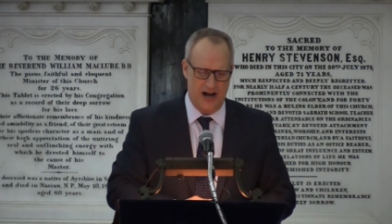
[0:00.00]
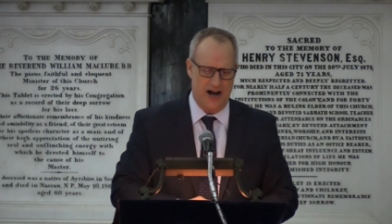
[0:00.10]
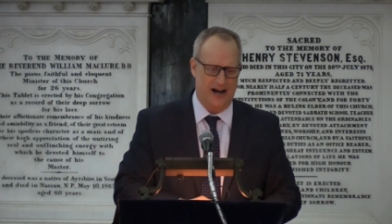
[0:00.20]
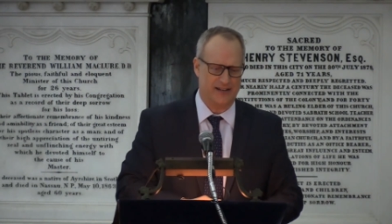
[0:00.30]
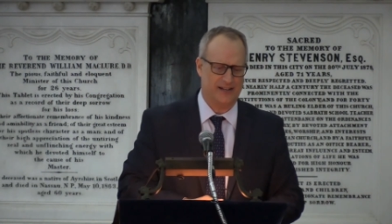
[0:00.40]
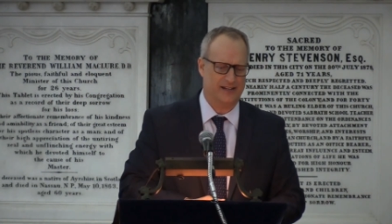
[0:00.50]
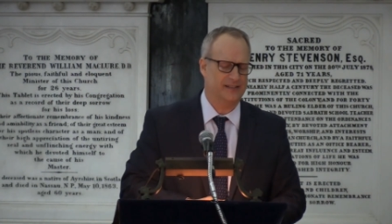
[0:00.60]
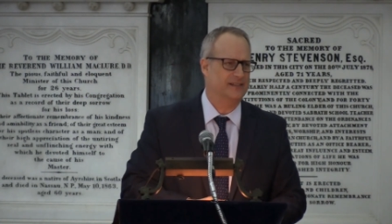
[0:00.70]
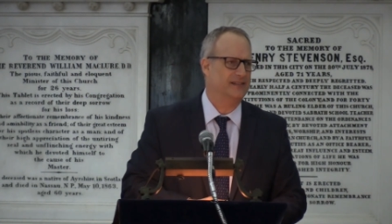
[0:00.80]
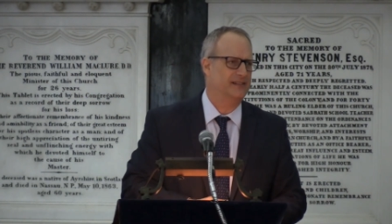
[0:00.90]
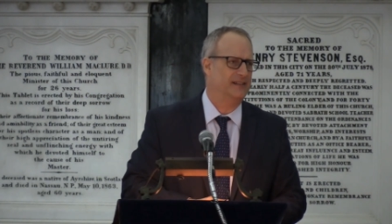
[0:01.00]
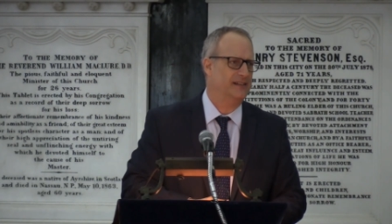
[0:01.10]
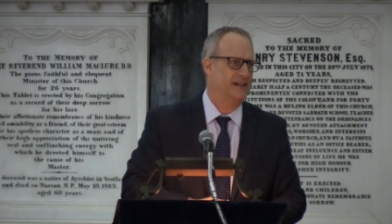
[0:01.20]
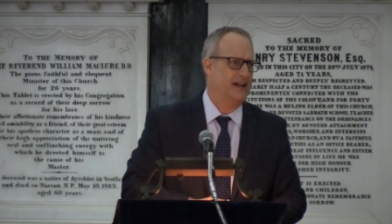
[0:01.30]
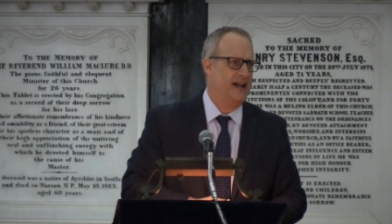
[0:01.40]
God.
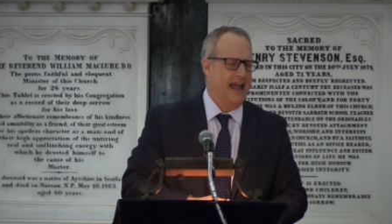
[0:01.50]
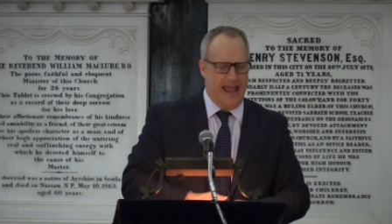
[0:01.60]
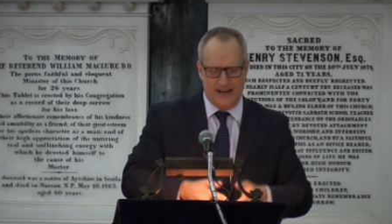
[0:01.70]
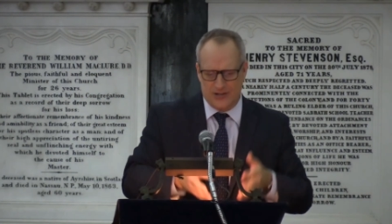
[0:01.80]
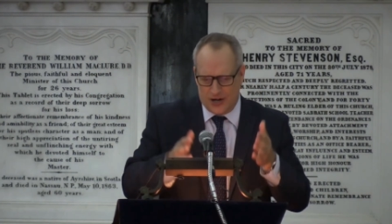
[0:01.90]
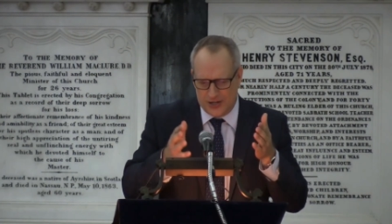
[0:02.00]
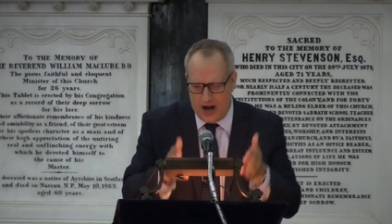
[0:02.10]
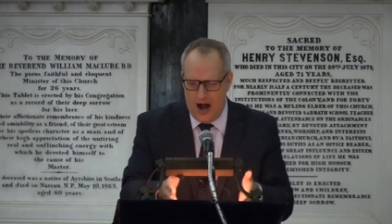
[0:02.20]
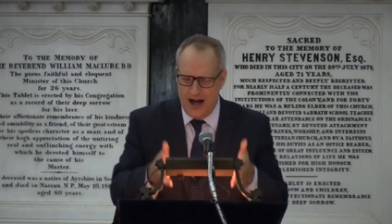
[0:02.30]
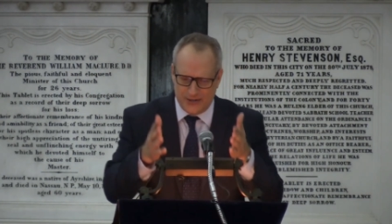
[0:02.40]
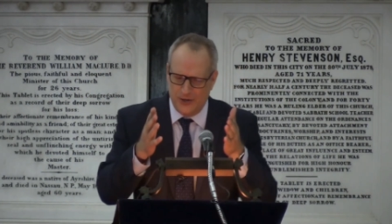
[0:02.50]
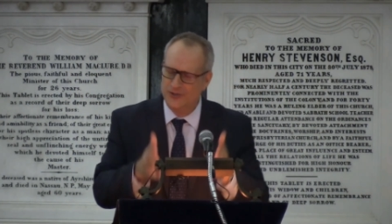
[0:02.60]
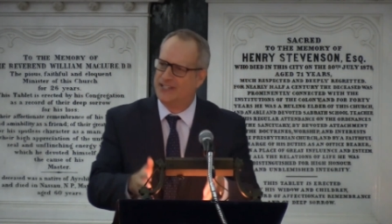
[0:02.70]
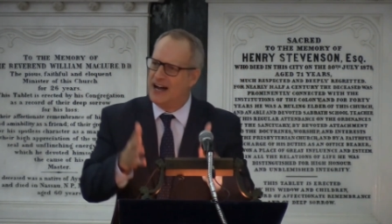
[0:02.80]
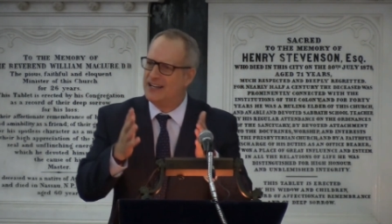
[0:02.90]
And our God,
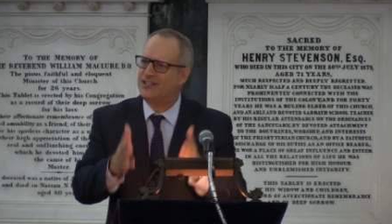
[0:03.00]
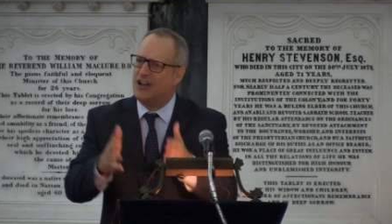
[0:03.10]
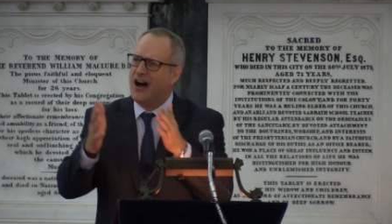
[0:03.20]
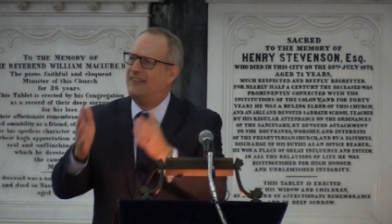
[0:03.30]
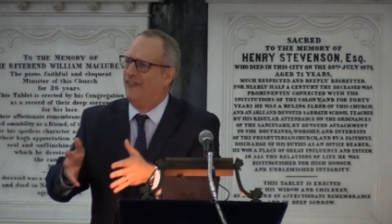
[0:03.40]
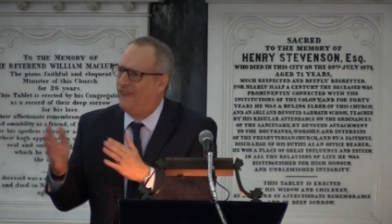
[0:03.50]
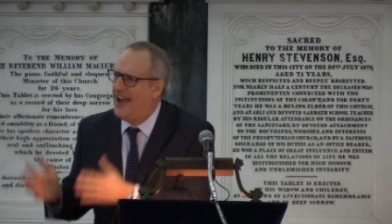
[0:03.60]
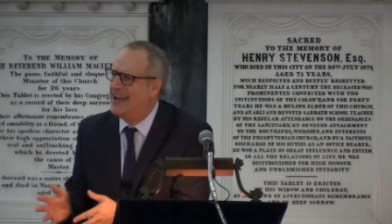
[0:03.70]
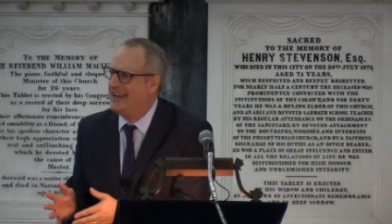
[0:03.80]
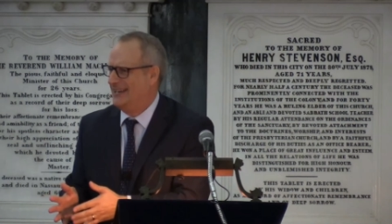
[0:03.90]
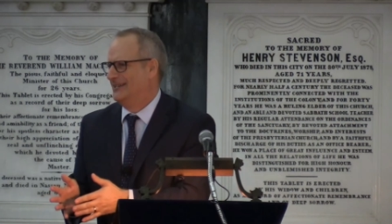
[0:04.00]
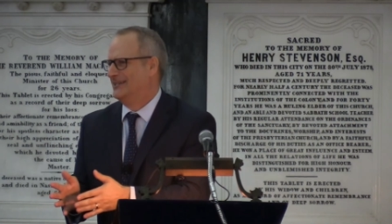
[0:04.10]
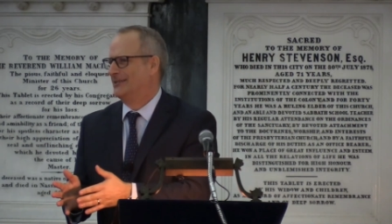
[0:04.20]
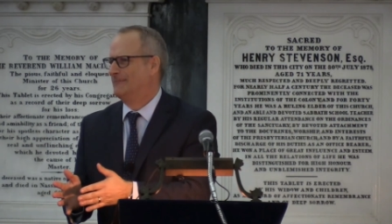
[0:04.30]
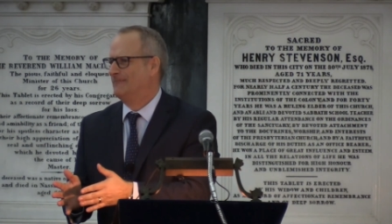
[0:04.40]
who does not faint,